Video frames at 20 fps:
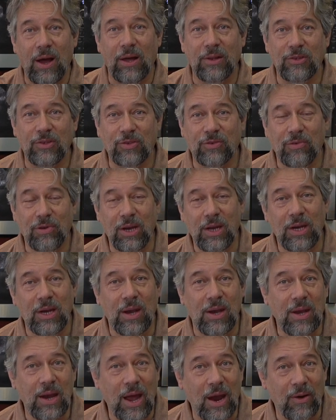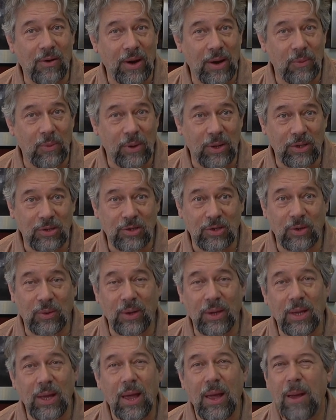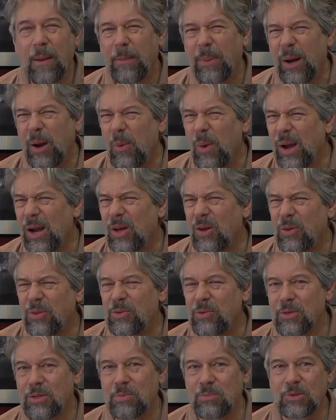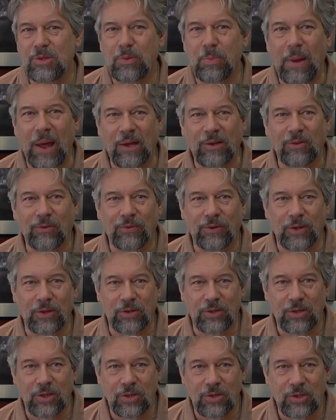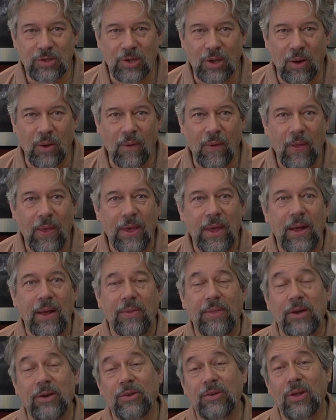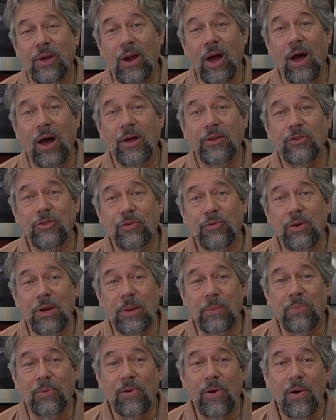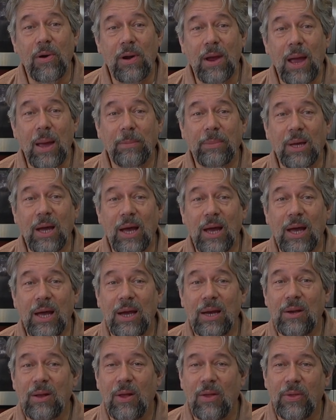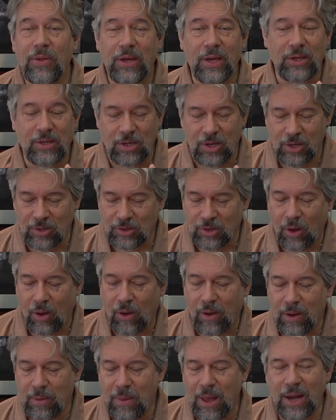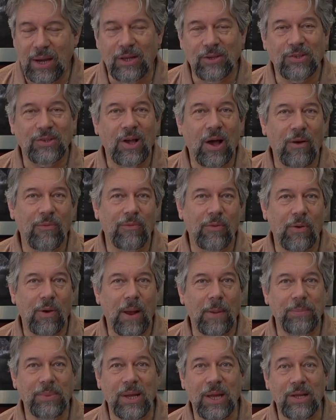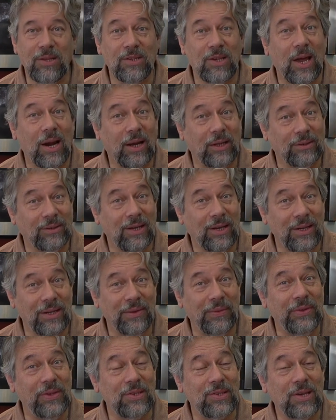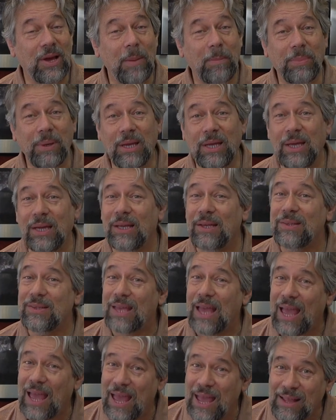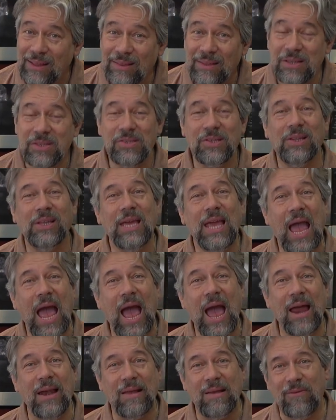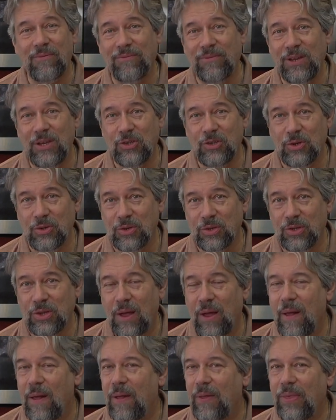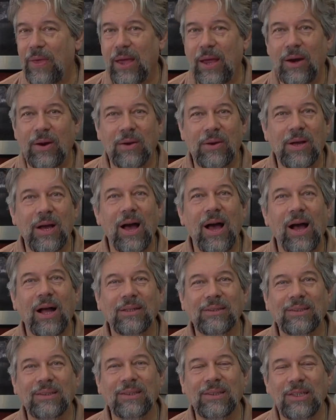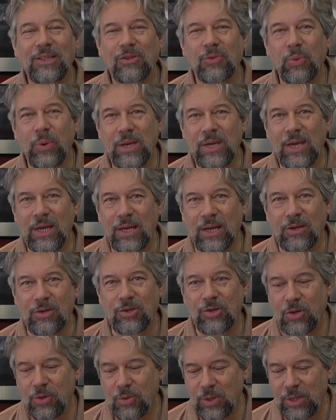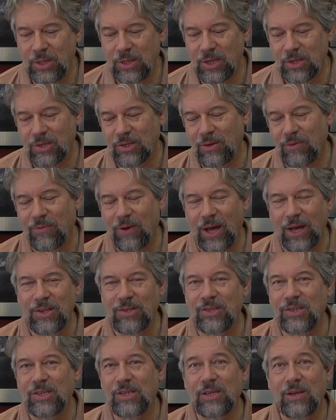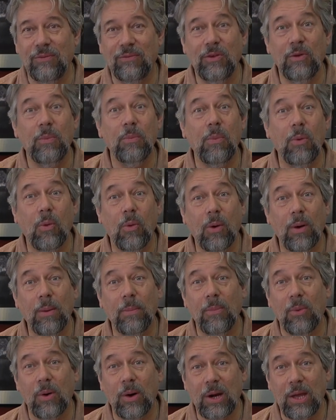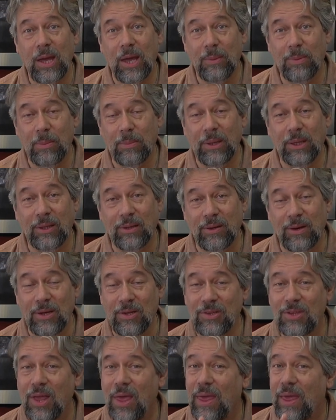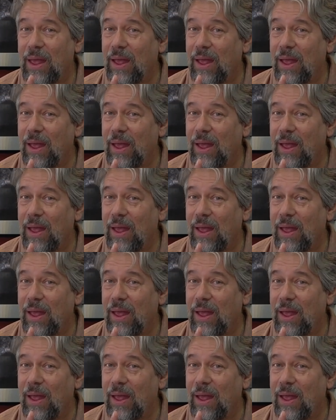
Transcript: on screen and narrate what it's doing, but I want to go through some specs first. So there's an on-screen program guide. It does automatic software updates, and I'll tell you, this company is endlessly adding features. They are constantly tweaking and tuning this device to give you more and more capabilities.